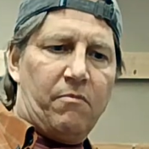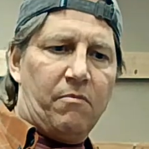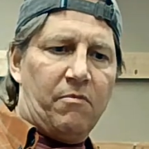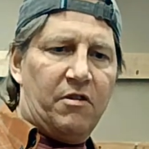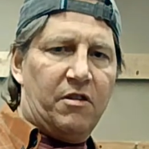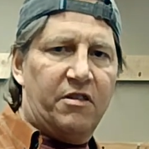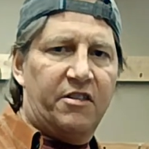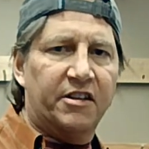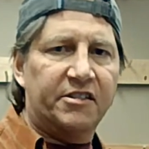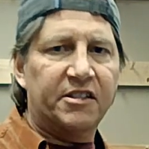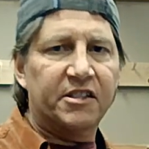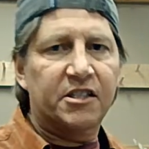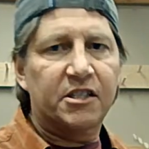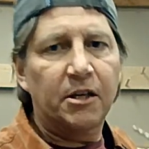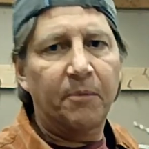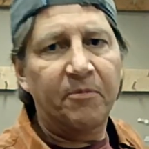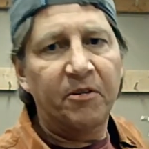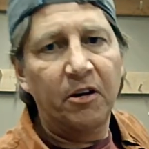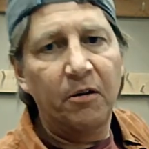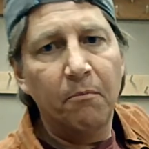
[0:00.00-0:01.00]
This is
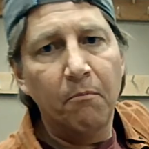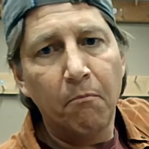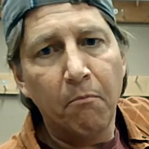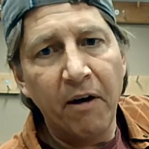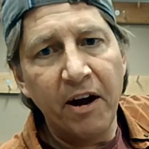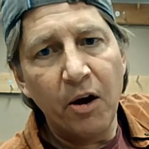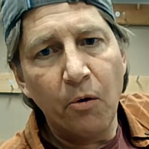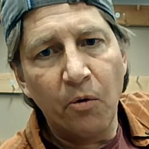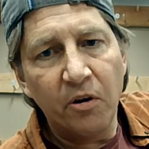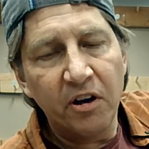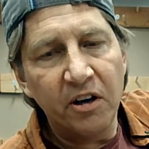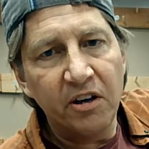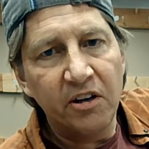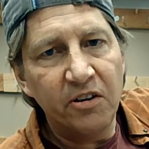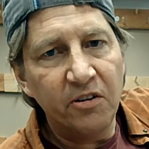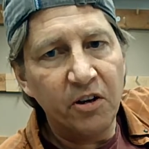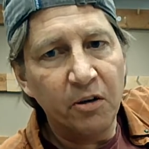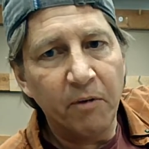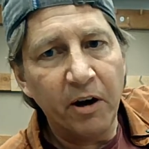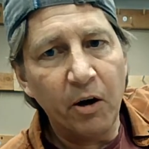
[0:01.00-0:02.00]
something you might want to
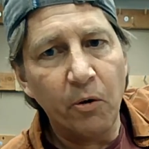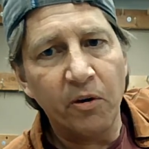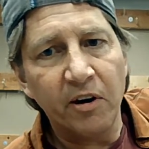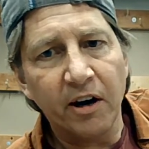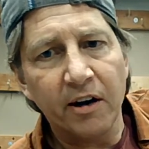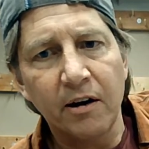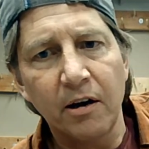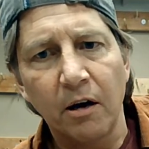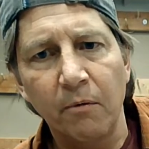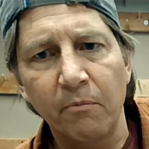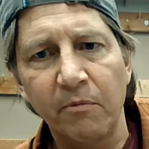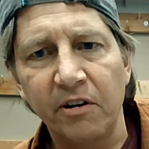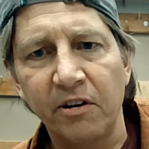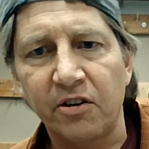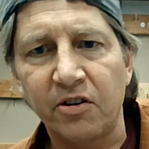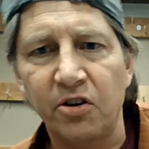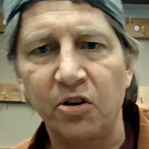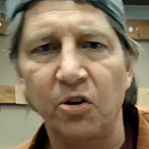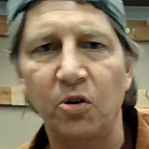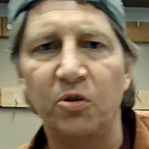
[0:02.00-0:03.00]
do. You might want to come
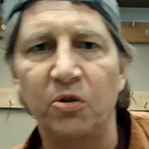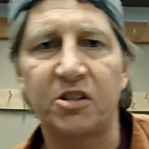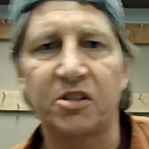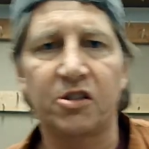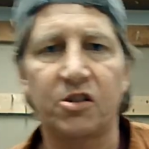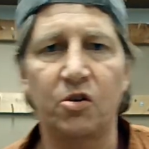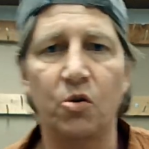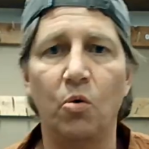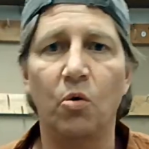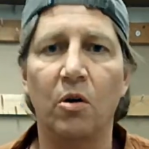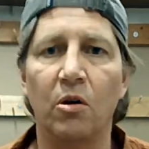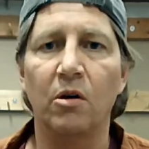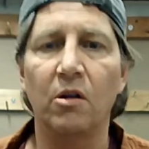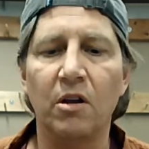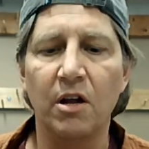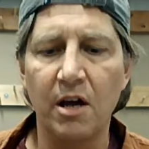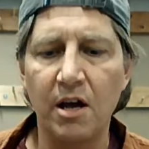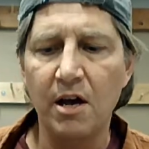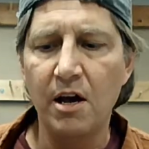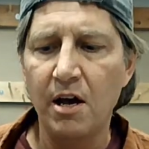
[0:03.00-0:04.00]
into
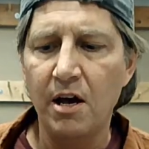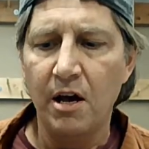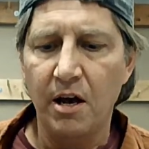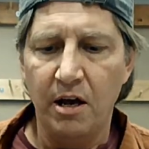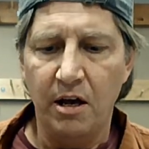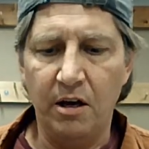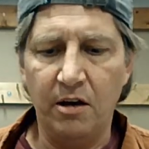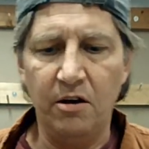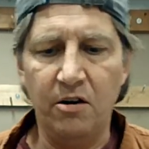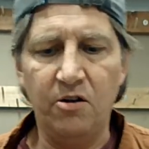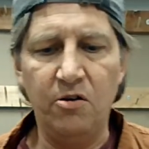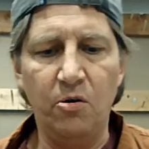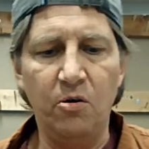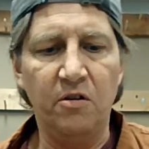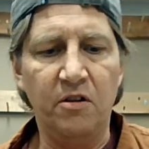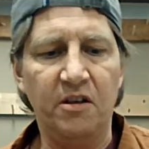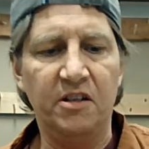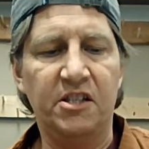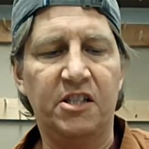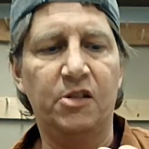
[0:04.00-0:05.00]
school and do
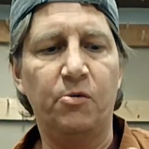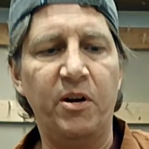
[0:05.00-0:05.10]
this.